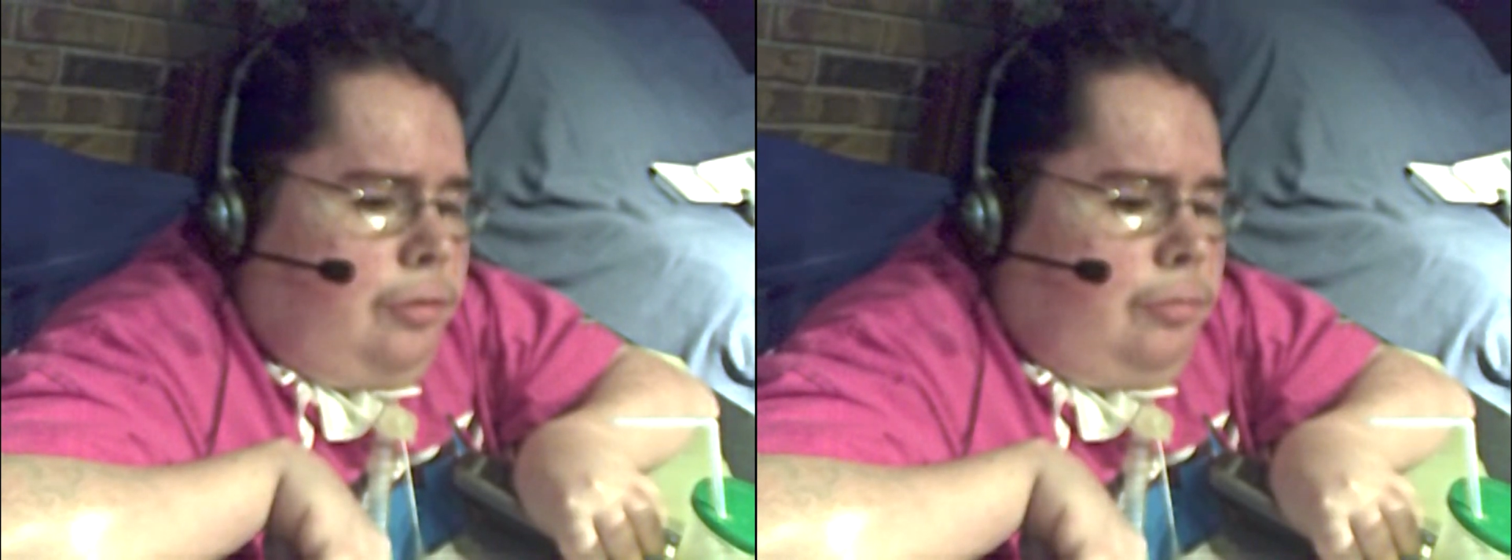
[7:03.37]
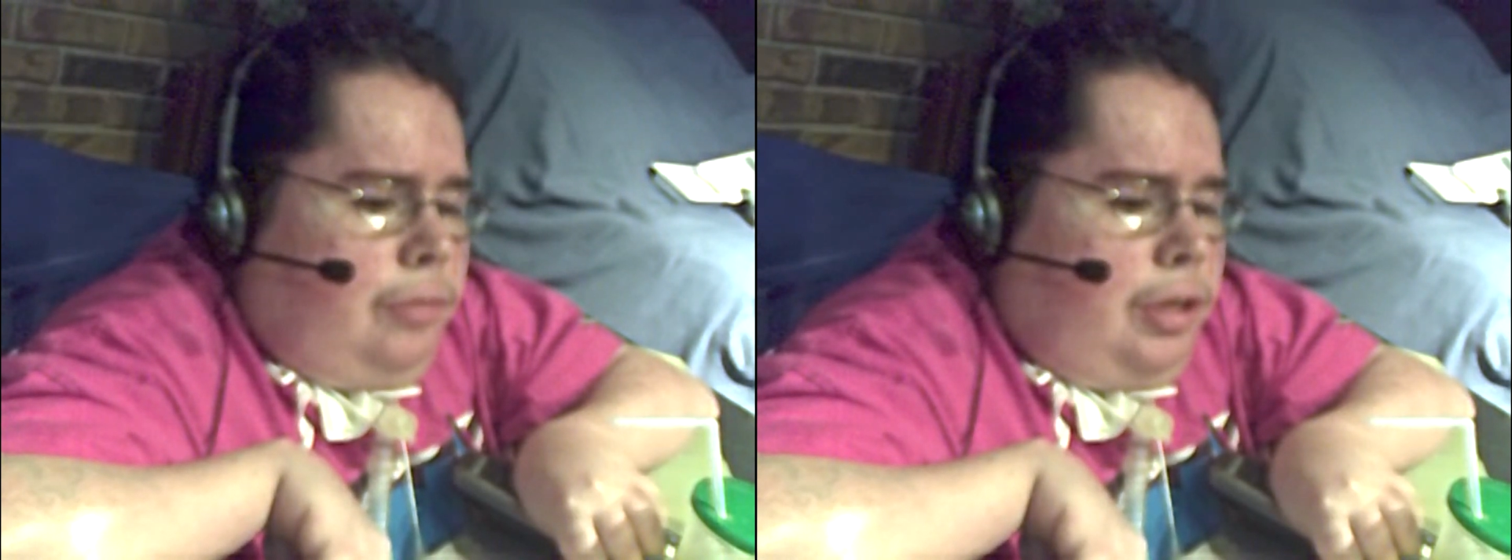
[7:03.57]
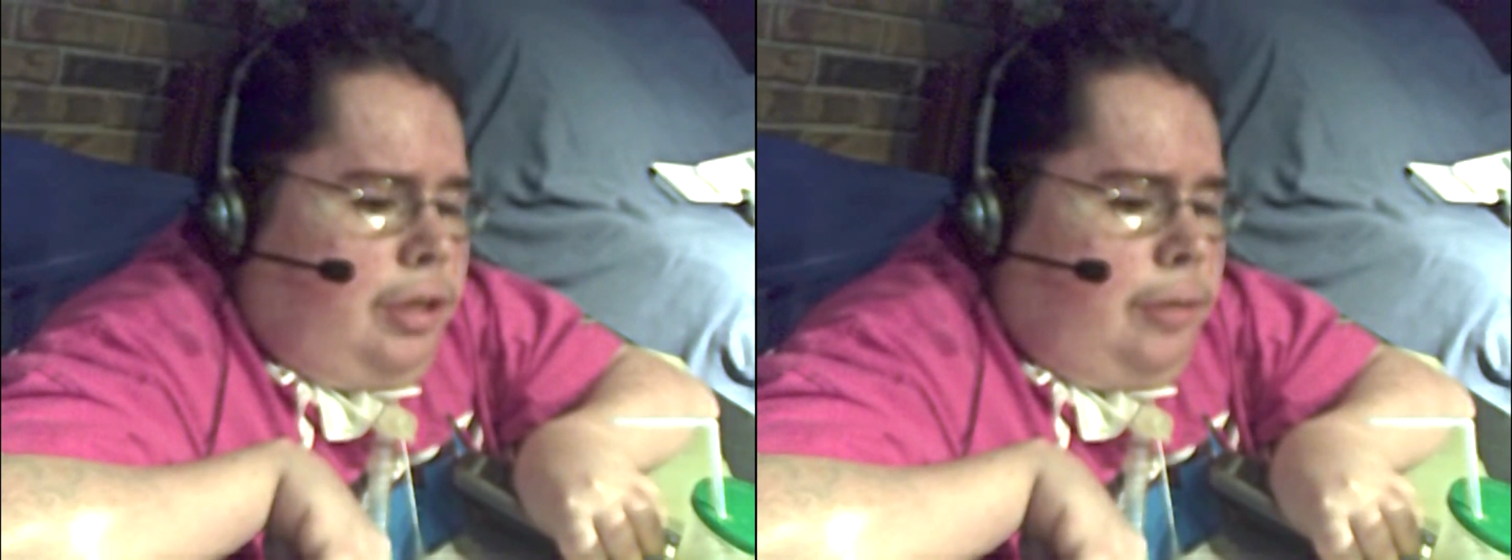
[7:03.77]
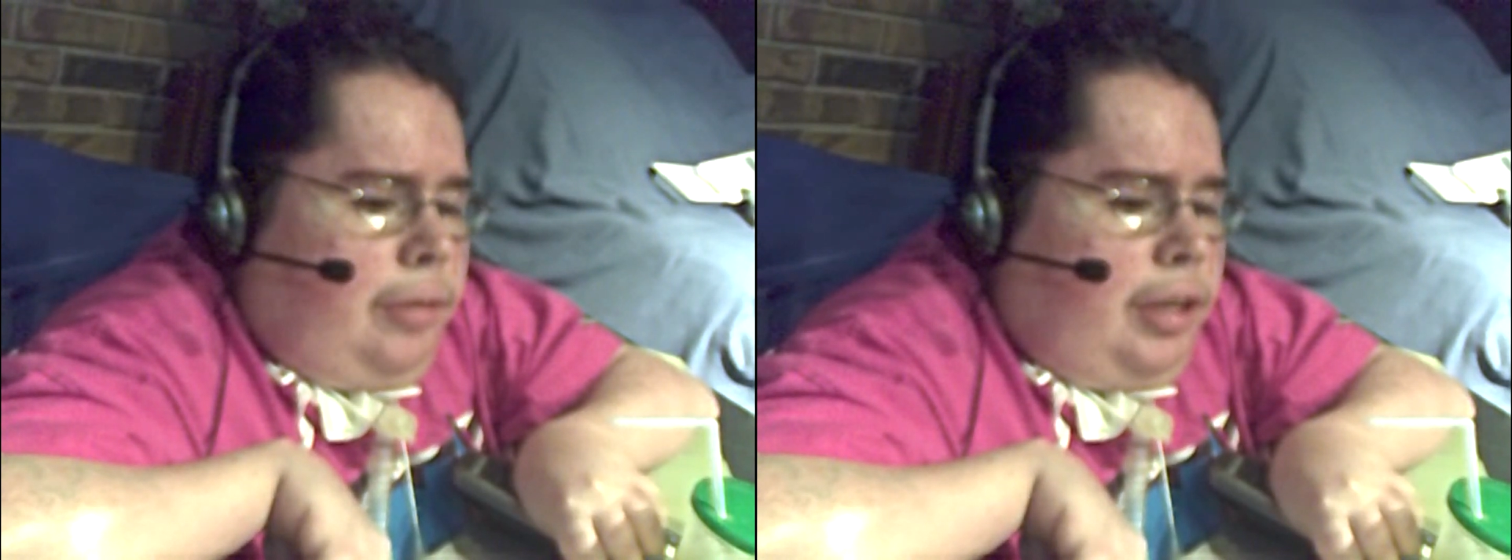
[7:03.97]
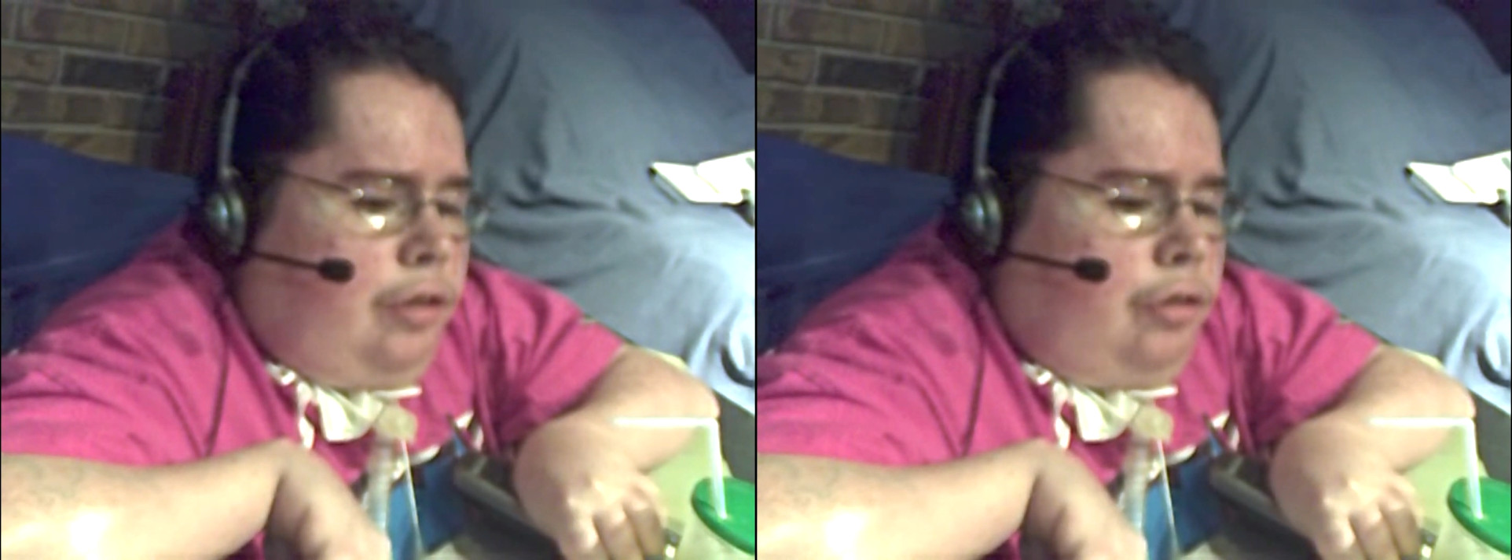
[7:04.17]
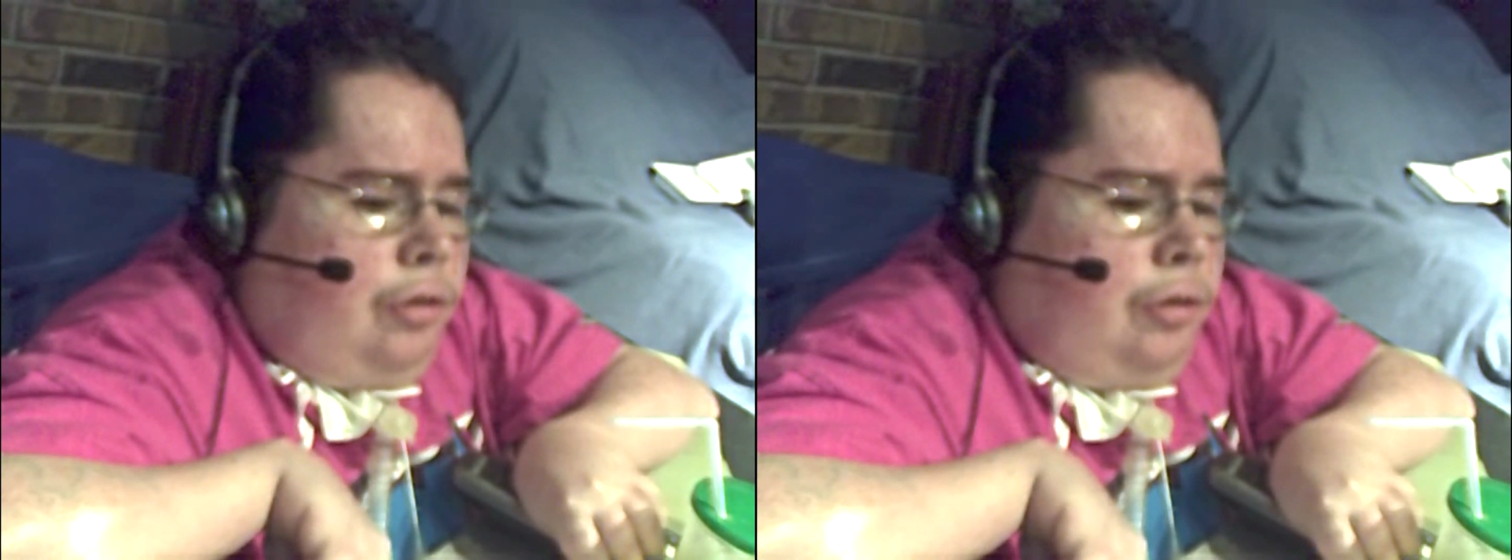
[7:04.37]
making a match